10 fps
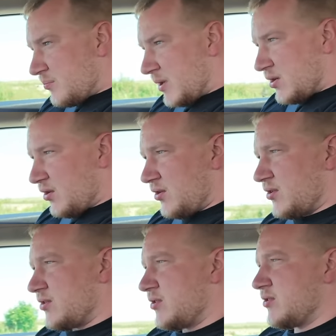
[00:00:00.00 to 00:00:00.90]

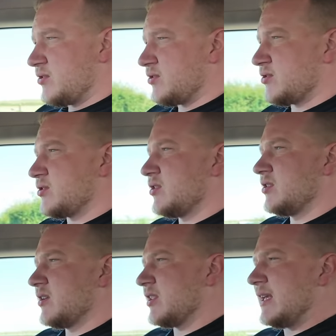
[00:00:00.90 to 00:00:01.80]
because
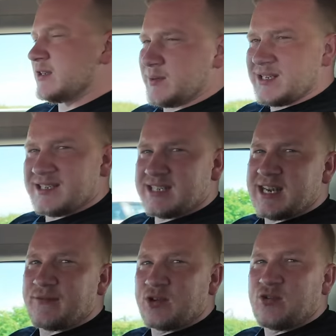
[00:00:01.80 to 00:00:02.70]
I think it was about
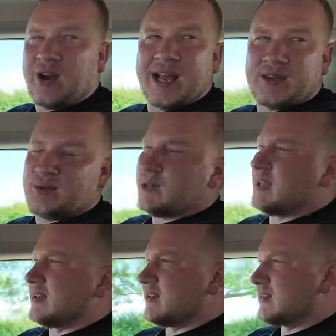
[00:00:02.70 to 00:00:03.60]
$7,000 all
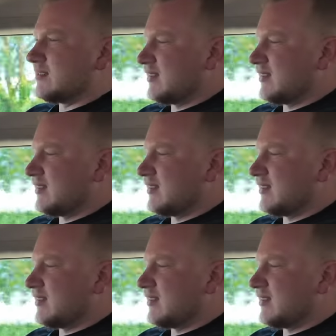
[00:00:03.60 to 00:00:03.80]
in.